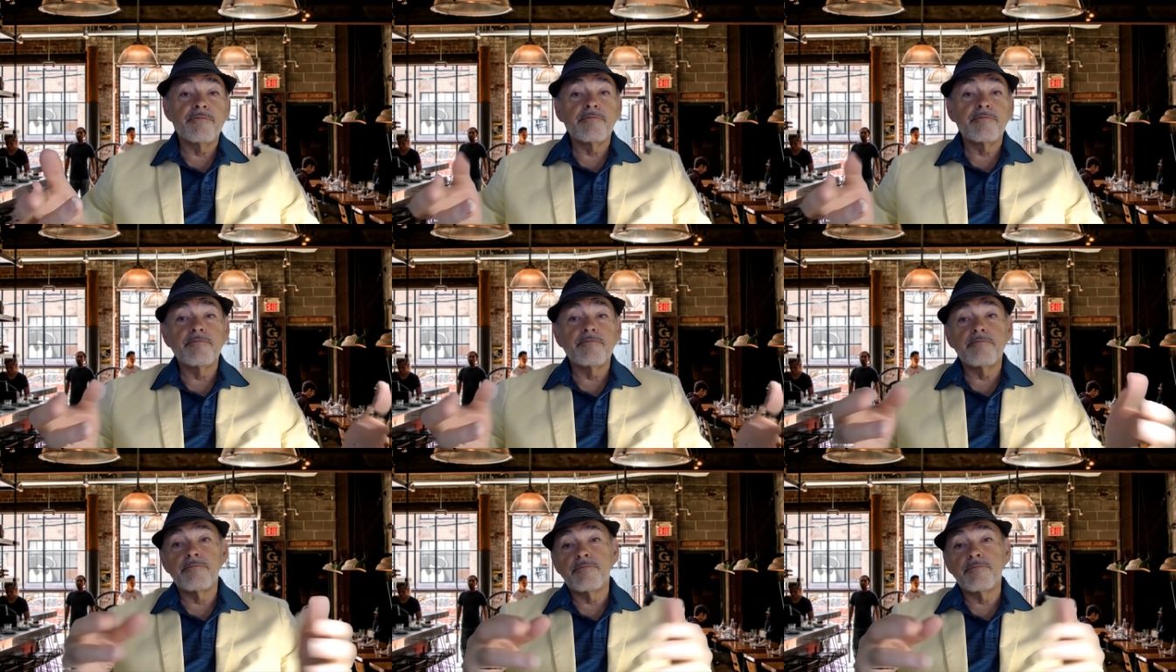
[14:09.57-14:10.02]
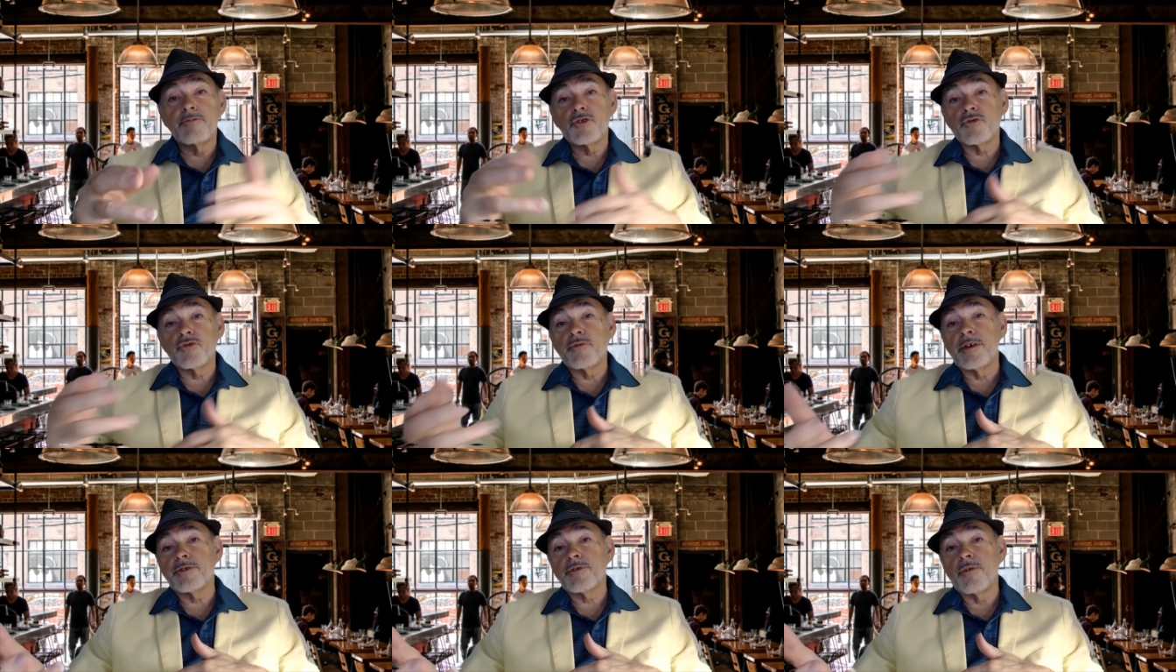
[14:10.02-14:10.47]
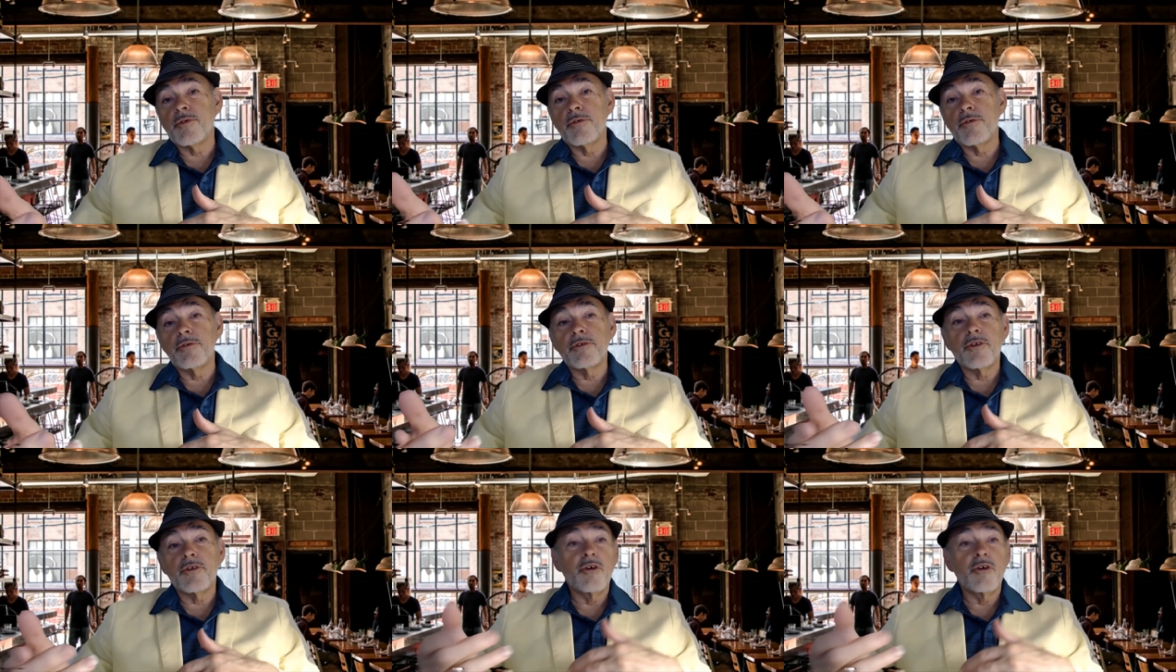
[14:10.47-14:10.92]
stress going on at
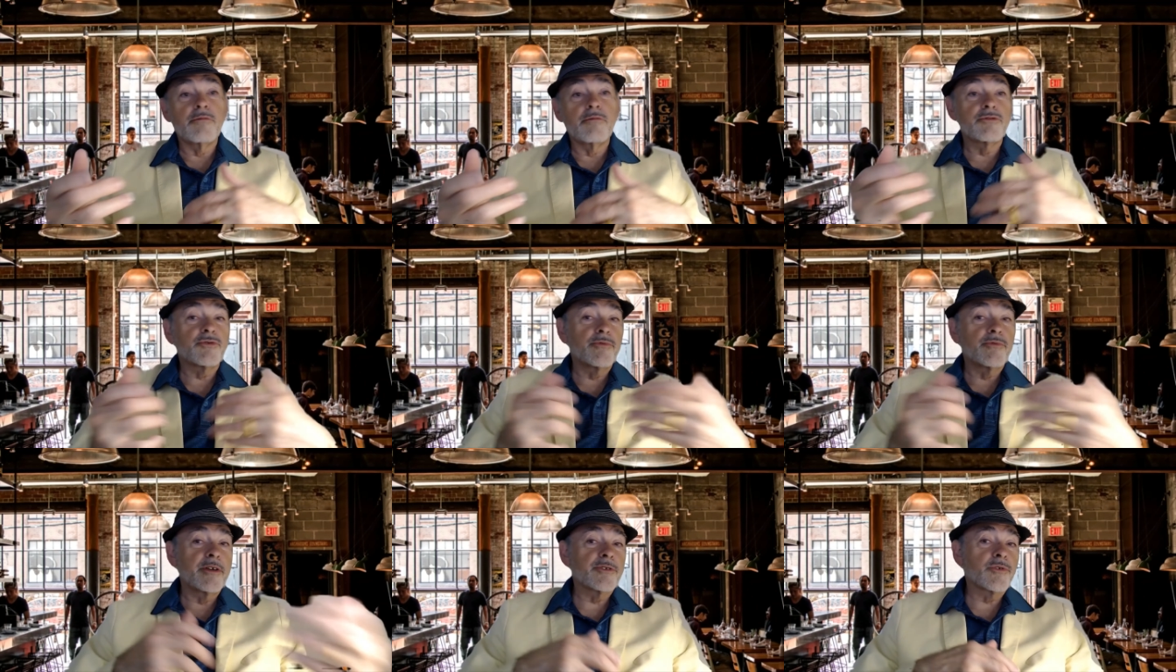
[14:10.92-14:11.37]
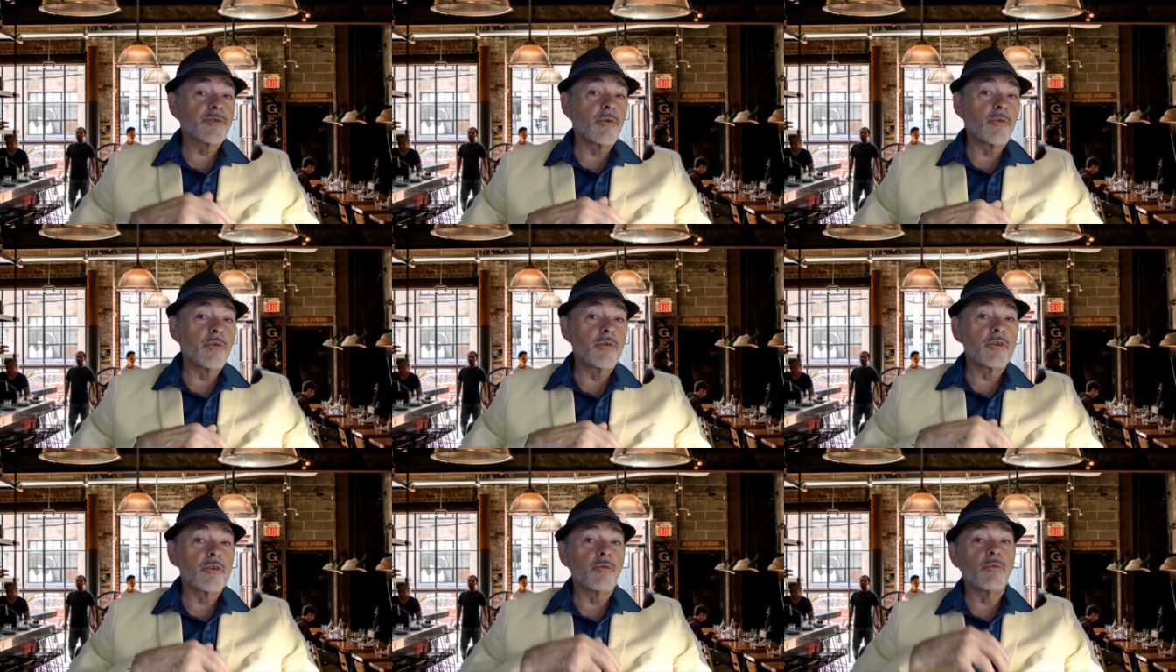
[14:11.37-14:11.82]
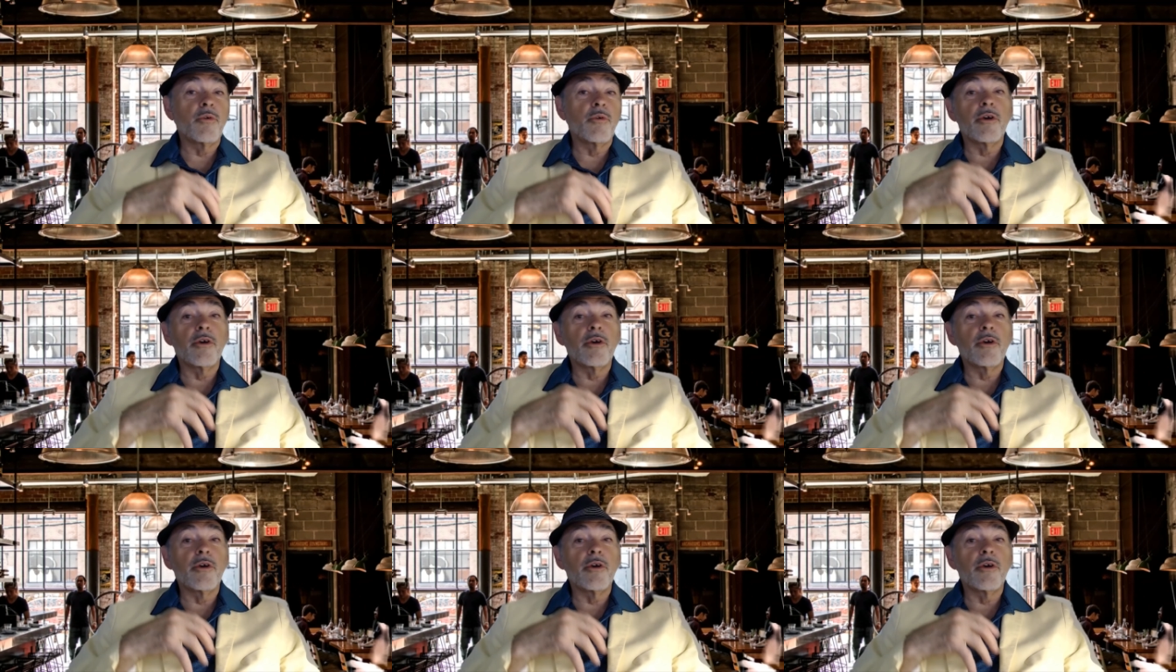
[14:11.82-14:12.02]
home, stress going on at work.